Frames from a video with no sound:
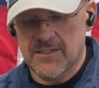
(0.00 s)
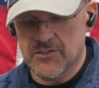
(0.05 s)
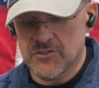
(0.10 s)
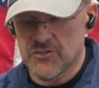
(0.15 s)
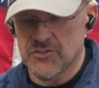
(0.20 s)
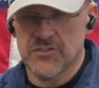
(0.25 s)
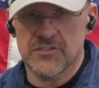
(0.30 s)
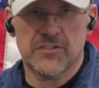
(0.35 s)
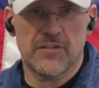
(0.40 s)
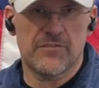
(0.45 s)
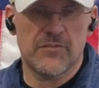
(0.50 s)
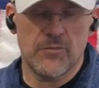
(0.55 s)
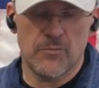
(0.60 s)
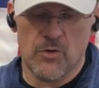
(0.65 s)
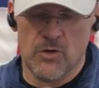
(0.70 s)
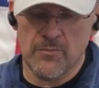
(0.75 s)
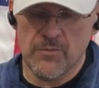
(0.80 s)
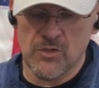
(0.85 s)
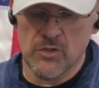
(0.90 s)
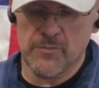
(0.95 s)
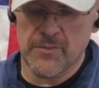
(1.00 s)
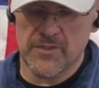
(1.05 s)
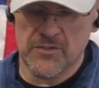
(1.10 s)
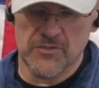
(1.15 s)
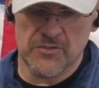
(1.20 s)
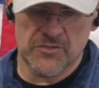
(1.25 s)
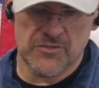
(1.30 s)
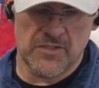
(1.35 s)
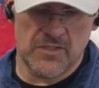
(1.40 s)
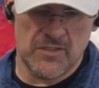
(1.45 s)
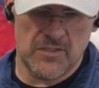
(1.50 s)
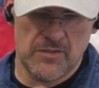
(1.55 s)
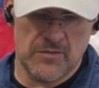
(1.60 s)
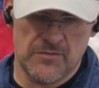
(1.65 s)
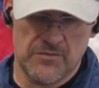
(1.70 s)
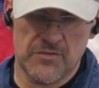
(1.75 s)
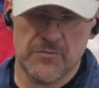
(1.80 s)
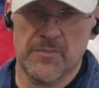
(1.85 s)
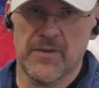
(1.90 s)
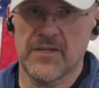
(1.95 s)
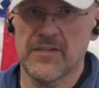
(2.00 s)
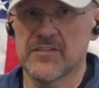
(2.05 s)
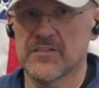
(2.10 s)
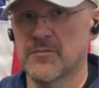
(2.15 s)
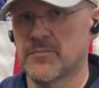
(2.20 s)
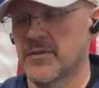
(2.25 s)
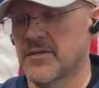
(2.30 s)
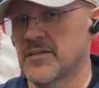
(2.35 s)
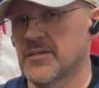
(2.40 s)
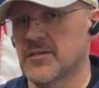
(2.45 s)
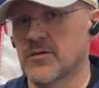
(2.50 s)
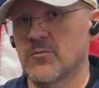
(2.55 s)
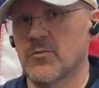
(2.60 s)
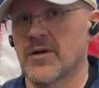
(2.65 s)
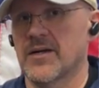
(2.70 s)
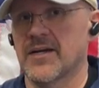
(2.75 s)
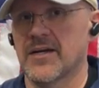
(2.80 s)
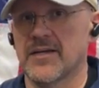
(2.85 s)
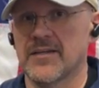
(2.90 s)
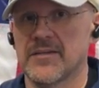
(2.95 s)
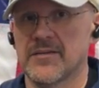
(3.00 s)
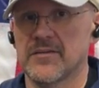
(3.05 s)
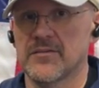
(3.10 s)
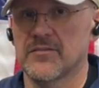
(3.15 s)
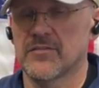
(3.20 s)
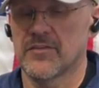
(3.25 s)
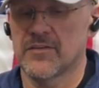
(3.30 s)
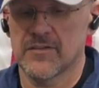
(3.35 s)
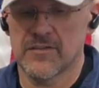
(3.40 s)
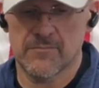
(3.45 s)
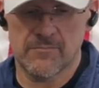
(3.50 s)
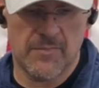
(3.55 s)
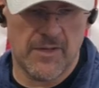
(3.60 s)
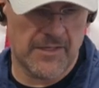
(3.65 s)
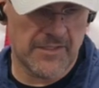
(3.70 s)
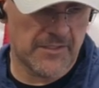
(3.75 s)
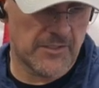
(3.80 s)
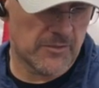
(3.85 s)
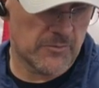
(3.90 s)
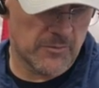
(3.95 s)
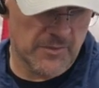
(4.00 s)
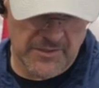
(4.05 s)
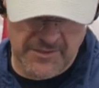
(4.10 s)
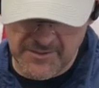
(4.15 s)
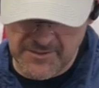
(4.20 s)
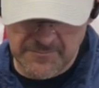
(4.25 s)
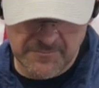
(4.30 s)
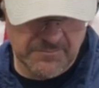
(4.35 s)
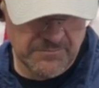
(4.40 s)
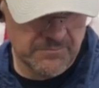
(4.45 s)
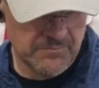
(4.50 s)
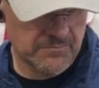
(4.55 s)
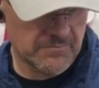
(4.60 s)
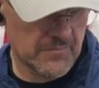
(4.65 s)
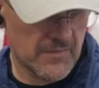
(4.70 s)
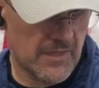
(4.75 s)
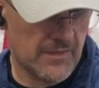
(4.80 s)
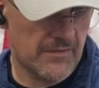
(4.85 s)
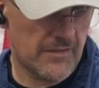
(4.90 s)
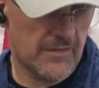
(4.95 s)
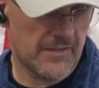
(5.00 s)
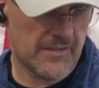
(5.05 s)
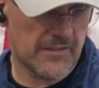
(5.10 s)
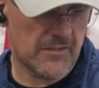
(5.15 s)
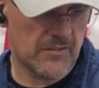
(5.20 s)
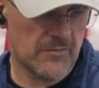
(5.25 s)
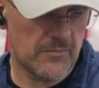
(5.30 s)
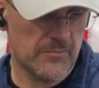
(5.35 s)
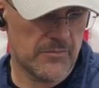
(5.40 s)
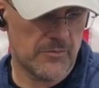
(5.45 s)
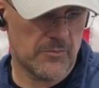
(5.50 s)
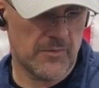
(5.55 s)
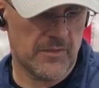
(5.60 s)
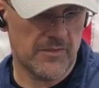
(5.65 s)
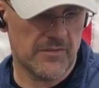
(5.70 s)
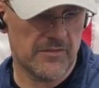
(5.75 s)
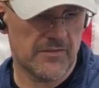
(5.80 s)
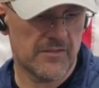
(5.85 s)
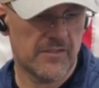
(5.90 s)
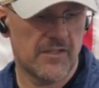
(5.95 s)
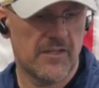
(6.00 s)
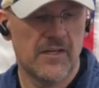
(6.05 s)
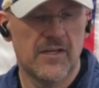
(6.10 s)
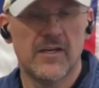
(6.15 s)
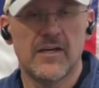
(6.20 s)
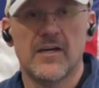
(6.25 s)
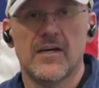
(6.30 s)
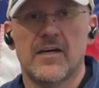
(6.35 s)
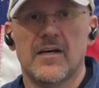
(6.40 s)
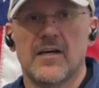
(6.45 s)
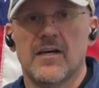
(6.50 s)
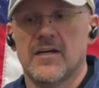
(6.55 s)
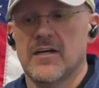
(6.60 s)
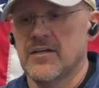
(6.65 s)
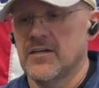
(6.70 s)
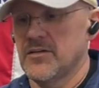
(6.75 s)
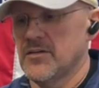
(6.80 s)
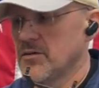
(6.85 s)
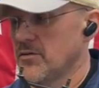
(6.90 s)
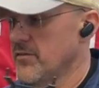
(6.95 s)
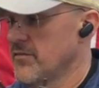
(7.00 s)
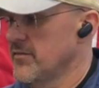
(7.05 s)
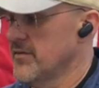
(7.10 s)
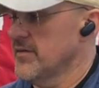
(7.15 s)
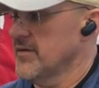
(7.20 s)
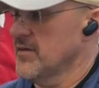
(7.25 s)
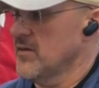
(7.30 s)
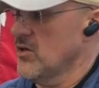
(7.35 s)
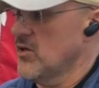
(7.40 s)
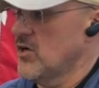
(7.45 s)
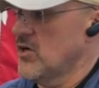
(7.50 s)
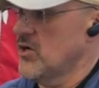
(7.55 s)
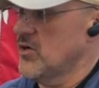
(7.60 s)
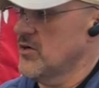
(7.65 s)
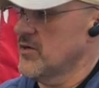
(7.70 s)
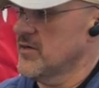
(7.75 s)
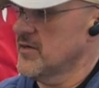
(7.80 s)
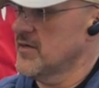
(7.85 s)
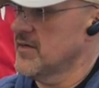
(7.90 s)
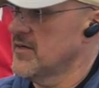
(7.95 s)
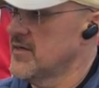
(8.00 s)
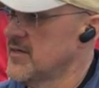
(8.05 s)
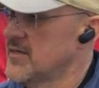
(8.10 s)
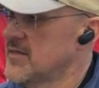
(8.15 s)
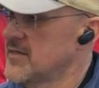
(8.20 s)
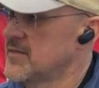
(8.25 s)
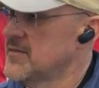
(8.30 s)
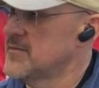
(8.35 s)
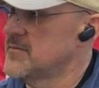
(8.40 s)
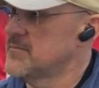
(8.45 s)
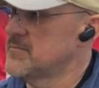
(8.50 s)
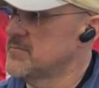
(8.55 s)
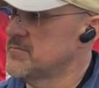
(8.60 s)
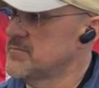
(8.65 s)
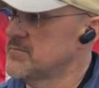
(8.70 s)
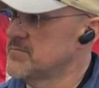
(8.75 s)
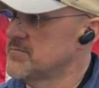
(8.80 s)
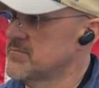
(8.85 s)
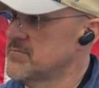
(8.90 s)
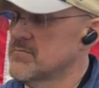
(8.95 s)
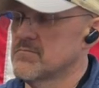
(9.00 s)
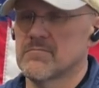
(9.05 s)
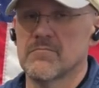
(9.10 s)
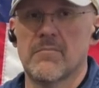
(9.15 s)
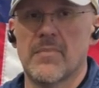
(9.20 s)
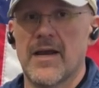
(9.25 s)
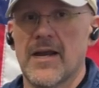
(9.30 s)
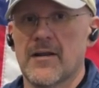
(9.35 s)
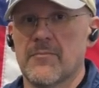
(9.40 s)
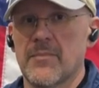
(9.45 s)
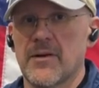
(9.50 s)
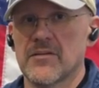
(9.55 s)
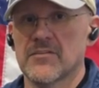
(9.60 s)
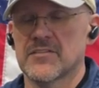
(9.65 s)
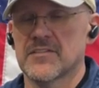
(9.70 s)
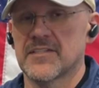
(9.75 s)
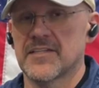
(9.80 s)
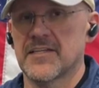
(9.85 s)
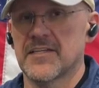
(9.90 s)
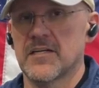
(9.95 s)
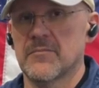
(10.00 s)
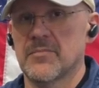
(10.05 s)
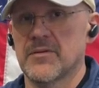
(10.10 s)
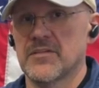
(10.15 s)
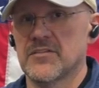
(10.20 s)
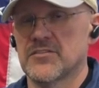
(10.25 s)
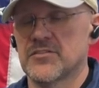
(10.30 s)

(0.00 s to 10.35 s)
Get you just a few more millimeters of space depending on what kind of body you're running. And then it comes with, you know, the very long back mounts to get up